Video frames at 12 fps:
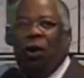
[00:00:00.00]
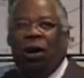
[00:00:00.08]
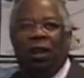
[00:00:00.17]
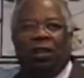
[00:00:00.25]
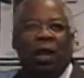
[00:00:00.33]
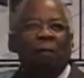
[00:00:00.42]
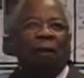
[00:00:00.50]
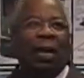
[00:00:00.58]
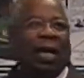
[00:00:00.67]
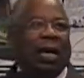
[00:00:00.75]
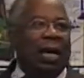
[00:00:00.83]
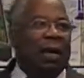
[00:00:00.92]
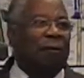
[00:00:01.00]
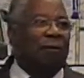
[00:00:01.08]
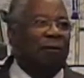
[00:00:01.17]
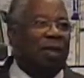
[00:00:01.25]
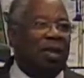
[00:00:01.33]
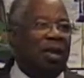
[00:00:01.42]
wood or timberly.
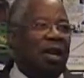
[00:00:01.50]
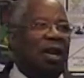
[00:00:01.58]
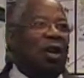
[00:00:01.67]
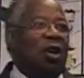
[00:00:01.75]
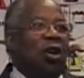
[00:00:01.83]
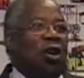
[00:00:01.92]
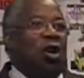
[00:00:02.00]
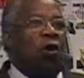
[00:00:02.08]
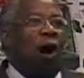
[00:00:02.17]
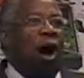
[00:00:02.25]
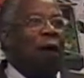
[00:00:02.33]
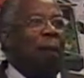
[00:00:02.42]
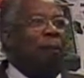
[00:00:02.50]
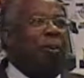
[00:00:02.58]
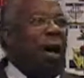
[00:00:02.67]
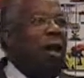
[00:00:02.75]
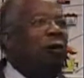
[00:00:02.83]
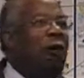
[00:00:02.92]
You are a
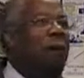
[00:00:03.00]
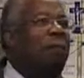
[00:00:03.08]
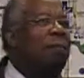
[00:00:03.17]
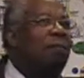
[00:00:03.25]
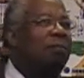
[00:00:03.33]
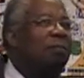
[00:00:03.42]
pilgrim.